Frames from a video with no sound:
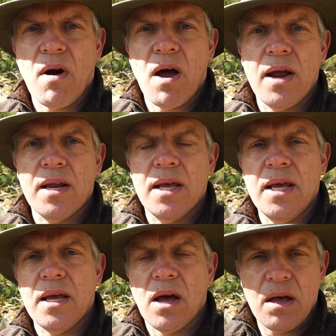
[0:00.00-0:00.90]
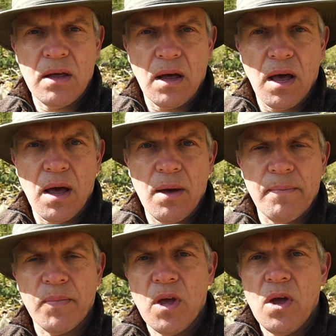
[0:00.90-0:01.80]
ride here.
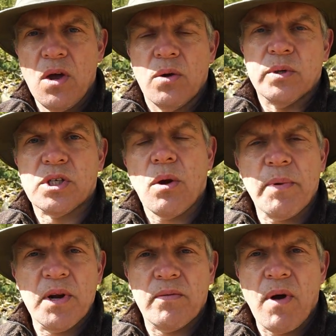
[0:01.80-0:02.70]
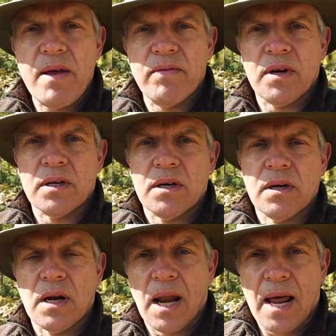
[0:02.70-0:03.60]
We're stopping at
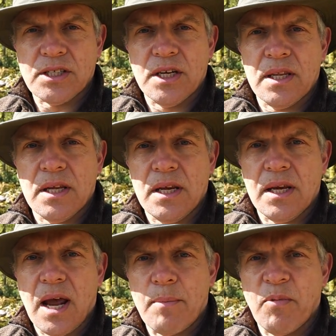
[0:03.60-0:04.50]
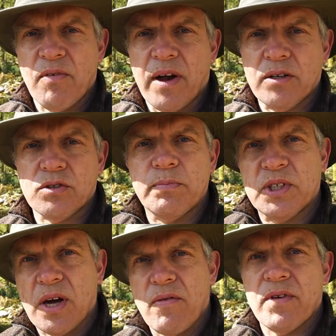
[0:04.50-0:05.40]
Ravenglass in the camper van, just
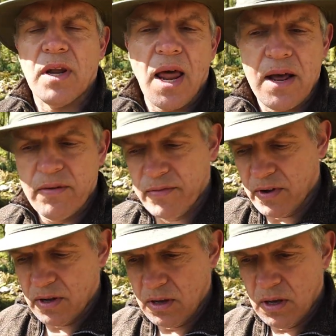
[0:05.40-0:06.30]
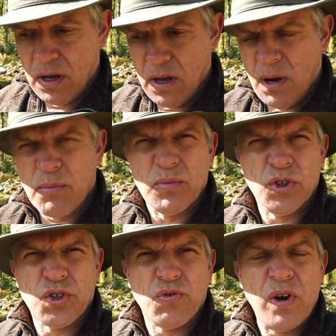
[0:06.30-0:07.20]
myself and Leia, for
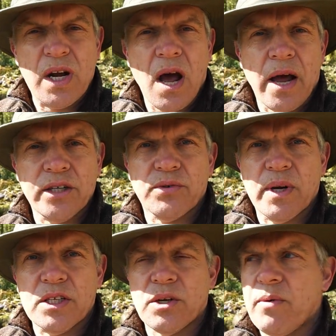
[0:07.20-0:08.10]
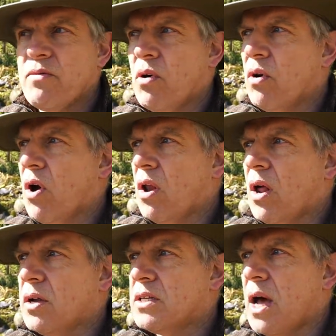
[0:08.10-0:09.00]
just 3 nights really. So we've not got a
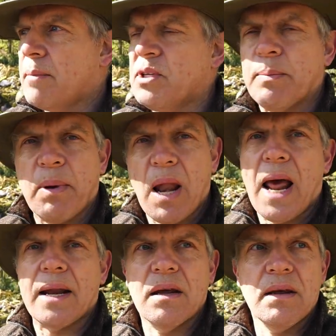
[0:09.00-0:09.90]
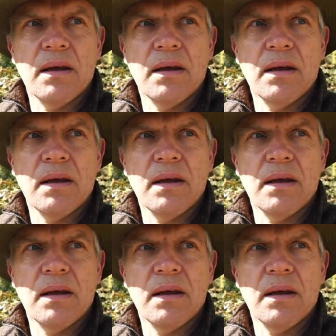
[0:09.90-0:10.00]
lot of time to plan